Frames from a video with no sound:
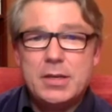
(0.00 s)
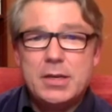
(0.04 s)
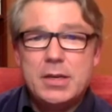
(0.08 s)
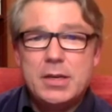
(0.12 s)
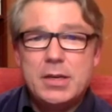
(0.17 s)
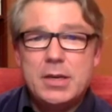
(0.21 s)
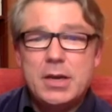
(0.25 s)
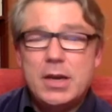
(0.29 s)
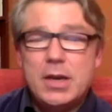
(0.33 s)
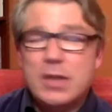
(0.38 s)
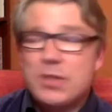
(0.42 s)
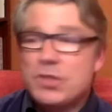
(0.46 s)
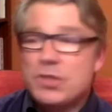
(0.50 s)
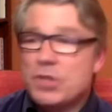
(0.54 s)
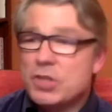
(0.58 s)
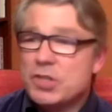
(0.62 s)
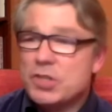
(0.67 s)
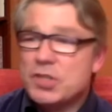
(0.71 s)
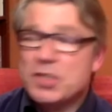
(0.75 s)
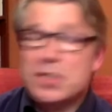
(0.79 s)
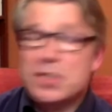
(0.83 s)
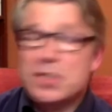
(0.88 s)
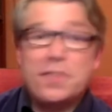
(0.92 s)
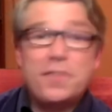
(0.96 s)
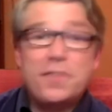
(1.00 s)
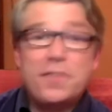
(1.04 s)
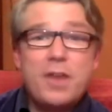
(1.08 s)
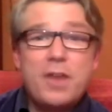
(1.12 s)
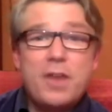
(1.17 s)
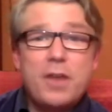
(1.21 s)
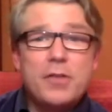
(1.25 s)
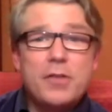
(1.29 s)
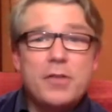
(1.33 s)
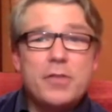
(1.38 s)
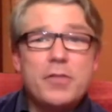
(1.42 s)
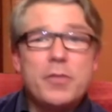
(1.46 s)
And just as the
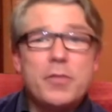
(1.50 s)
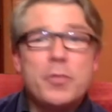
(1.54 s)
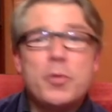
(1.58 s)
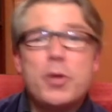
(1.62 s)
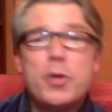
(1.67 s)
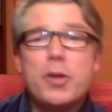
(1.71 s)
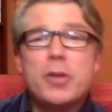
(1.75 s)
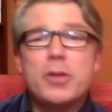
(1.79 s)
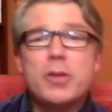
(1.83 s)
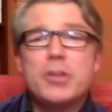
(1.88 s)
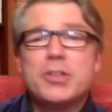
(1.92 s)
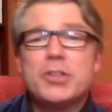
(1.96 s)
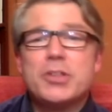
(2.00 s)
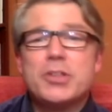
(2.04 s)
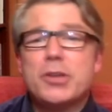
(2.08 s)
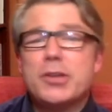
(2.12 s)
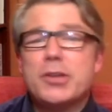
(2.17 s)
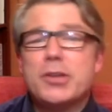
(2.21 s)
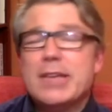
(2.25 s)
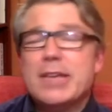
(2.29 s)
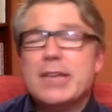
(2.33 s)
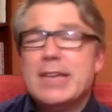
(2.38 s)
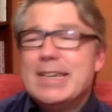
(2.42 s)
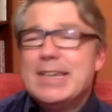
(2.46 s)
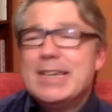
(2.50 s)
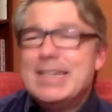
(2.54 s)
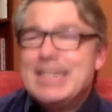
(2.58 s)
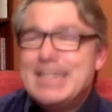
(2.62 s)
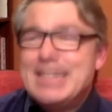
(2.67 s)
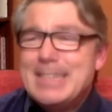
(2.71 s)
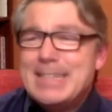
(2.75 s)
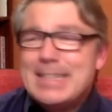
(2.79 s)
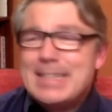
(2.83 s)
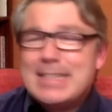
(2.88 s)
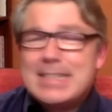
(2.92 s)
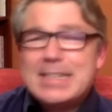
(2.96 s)
father of the prodigal son
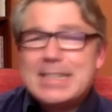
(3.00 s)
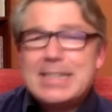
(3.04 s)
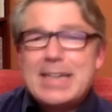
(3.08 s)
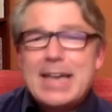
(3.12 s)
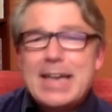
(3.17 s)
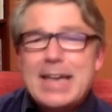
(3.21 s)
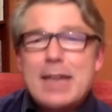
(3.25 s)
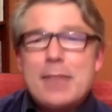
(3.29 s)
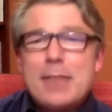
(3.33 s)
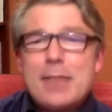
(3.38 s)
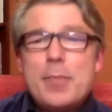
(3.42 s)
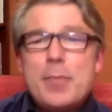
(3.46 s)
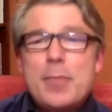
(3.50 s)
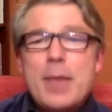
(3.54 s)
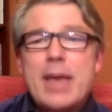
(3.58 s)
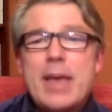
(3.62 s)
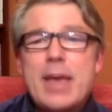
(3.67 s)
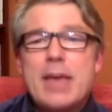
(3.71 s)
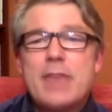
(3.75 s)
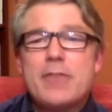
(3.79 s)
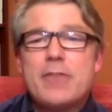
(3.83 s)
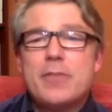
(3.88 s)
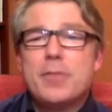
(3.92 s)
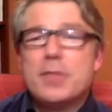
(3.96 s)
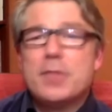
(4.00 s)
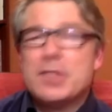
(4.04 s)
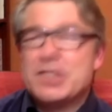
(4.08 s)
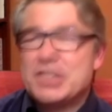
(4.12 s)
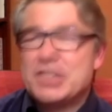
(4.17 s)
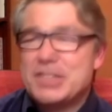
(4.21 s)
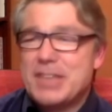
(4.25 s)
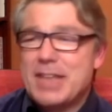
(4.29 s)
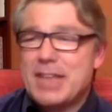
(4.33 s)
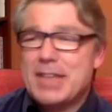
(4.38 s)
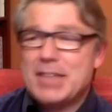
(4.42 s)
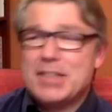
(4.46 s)
didn't stand back from the
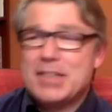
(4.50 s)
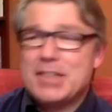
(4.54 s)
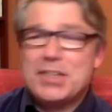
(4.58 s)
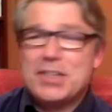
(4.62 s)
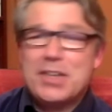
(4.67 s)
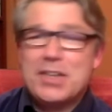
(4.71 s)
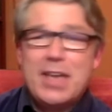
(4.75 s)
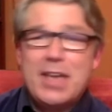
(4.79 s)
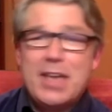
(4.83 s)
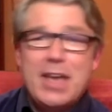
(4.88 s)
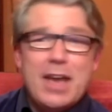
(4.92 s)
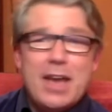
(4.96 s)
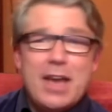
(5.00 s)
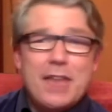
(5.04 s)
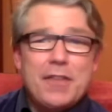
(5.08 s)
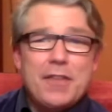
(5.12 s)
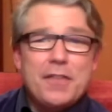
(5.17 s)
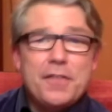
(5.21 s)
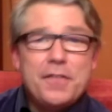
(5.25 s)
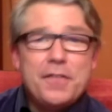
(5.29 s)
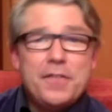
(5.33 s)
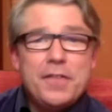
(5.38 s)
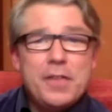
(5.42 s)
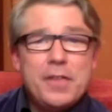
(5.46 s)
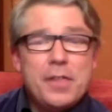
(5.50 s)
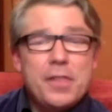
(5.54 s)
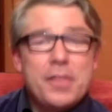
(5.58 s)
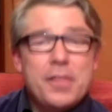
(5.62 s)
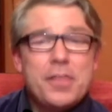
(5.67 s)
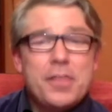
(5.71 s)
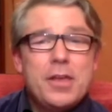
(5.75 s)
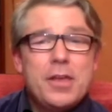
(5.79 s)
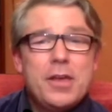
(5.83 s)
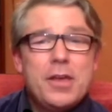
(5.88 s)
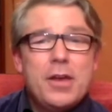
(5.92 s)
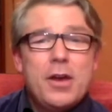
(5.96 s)
stench and the filth
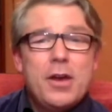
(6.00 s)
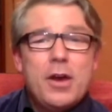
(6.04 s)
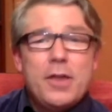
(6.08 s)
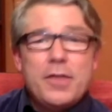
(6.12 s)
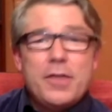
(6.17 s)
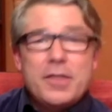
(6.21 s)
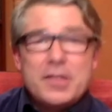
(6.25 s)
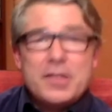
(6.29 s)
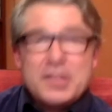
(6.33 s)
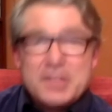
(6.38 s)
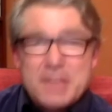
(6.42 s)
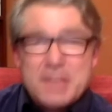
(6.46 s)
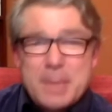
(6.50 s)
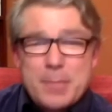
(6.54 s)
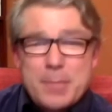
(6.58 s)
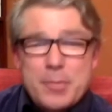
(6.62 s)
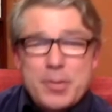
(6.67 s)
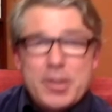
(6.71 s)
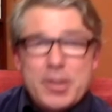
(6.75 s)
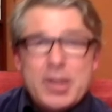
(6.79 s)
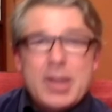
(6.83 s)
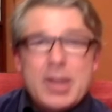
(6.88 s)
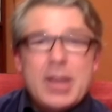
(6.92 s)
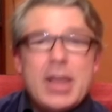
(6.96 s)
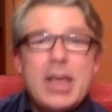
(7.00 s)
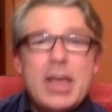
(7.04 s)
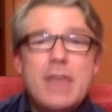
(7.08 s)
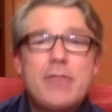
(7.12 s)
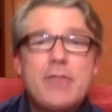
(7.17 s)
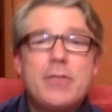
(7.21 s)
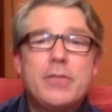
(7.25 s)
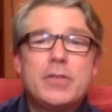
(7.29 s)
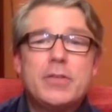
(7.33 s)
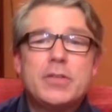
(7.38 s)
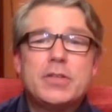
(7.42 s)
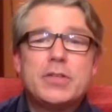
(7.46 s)
of the separated life
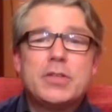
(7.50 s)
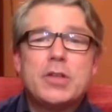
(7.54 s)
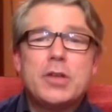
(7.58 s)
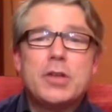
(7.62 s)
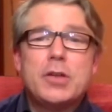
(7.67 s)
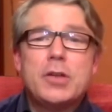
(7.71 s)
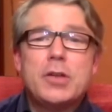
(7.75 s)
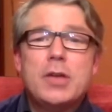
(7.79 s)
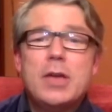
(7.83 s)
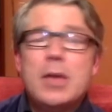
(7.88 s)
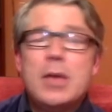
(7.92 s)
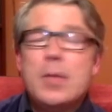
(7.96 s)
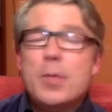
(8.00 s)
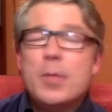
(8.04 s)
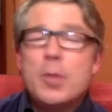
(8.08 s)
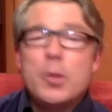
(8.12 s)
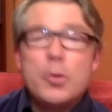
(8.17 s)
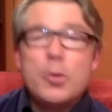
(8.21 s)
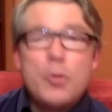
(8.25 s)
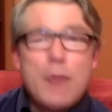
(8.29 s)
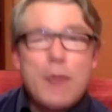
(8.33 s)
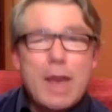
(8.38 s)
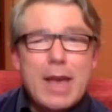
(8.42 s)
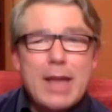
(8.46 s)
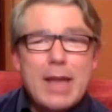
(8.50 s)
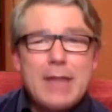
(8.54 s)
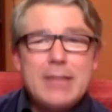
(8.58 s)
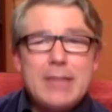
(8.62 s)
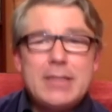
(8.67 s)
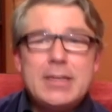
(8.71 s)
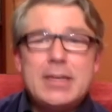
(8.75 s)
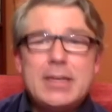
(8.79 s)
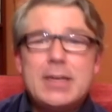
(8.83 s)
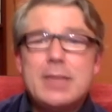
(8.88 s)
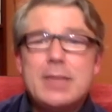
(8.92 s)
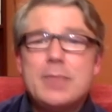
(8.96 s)
of his son, but ran to
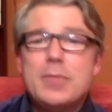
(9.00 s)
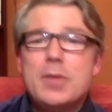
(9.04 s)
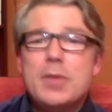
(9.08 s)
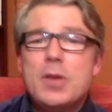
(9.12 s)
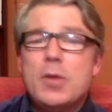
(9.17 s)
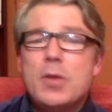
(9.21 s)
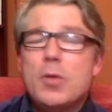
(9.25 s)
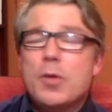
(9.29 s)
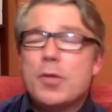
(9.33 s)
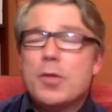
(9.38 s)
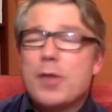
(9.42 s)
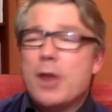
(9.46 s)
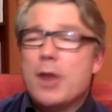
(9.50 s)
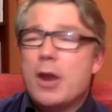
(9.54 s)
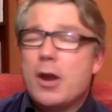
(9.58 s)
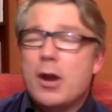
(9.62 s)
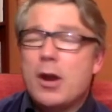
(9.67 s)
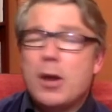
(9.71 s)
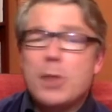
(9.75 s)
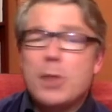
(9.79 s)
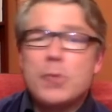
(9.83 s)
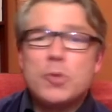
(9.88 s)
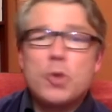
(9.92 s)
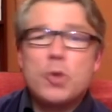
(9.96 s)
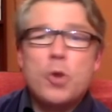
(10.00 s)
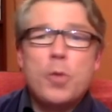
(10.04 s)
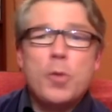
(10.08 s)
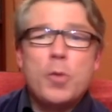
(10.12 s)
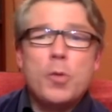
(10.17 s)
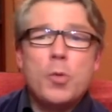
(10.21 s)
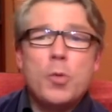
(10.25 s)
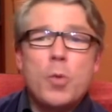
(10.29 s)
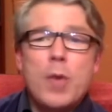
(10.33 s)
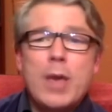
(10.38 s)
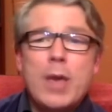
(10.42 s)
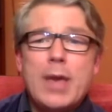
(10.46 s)
him with arms
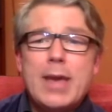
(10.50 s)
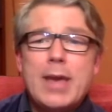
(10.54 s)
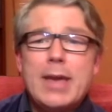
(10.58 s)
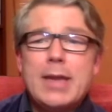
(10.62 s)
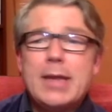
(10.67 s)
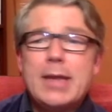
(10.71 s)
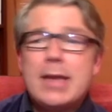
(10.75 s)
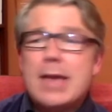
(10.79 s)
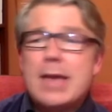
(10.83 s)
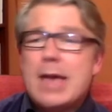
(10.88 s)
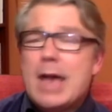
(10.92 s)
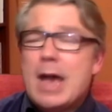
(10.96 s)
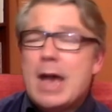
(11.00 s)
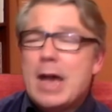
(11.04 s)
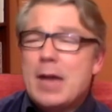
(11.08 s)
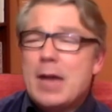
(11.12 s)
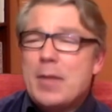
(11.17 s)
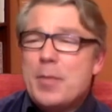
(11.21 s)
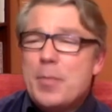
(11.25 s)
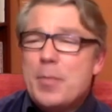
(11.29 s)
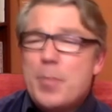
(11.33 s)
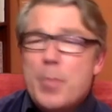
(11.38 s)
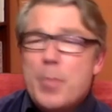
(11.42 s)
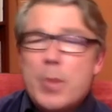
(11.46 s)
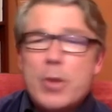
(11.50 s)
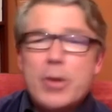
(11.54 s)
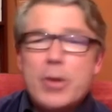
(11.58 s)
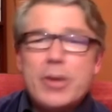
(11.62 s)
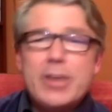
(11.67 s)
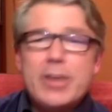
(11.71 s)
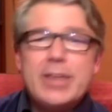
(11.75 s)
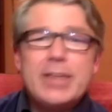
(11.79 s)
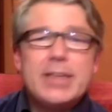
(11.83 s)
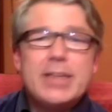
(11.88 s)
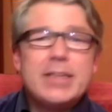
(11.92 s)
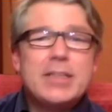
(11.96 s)
open wide and
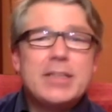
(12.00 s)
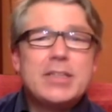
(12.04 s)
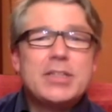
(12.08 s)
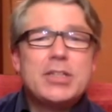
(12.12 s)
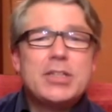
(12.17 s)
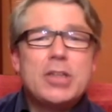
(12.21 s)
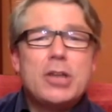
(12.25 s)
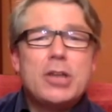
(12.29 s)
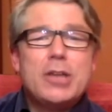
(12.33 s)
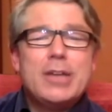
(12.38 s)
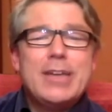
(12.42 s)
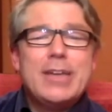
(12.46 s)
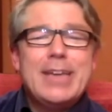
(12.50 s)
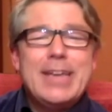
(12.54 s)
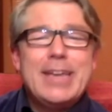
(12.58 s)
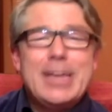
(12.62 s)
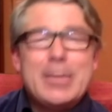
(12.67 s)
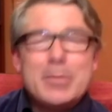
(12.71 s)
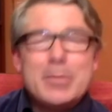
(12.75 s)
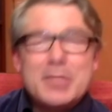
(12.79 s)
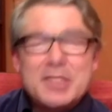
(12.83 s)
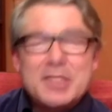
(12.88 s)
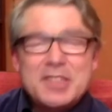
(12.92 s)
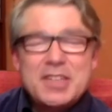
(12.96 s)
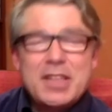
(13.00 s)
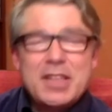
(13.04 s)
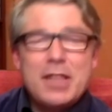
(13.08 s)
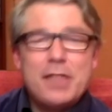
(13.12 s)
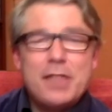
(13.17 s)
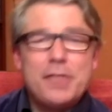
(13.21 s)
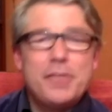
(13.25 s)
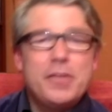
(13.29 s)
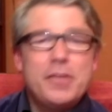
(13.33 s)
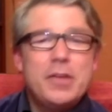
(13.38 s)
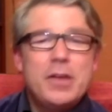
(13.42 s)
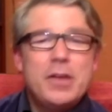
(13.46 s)
buried his son in
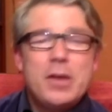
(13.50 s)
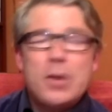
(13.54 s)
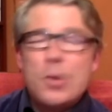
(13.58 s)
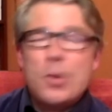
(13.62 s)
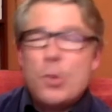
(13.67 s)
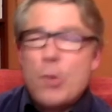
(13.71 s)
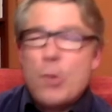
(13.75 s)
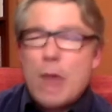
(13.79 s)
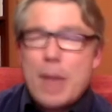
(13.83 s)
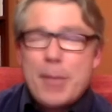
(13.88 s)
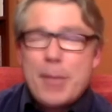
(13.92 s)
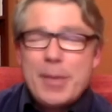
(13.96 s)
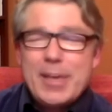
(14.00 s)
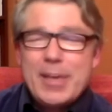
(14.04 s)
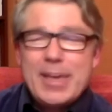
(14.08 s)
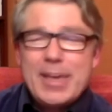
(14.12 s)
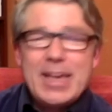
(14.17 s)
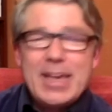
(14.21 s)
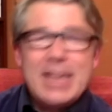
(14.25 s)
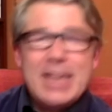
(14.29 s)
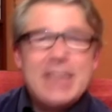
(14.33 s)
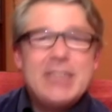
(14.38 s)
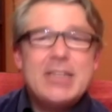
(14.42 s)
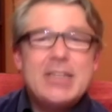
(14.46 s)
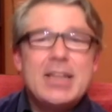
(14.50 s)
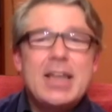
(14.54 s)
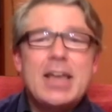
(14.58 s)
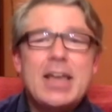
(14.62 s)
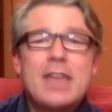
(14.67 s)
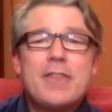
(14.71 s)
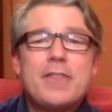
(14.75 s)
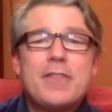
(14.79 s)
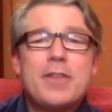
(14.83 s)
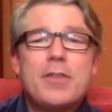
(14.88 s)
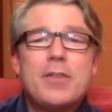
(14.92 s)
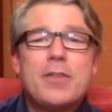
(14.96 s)
himself, wrapping his
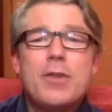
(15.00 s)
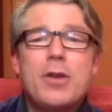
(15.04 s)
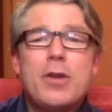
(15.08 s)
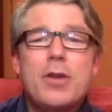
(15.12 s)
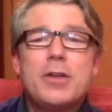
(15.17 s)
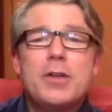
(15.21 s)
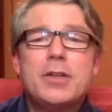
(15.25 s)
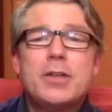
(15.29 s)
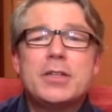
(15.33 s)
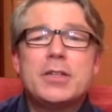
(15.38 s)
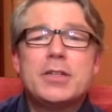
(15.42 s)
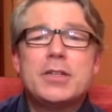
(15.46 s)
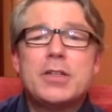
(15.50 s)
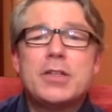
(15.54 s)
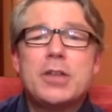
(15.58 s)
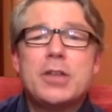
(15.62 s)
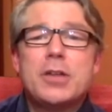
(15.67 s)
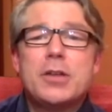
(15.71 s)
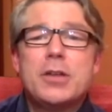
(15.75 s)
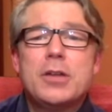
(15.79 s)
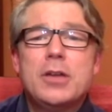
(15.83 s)
life around his son,